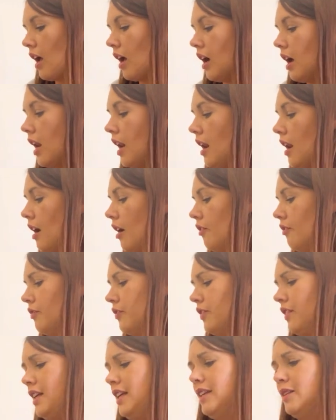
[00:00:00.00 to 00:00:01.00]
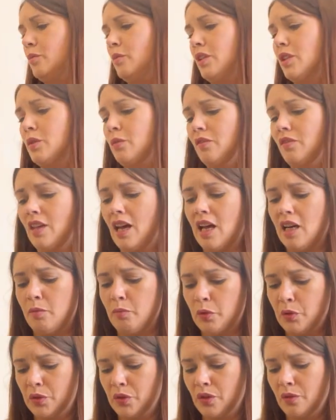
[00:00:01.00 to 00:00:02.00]
I love these ones with the
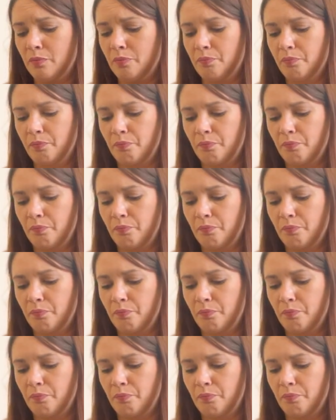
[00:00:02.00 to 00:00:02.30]
animals on.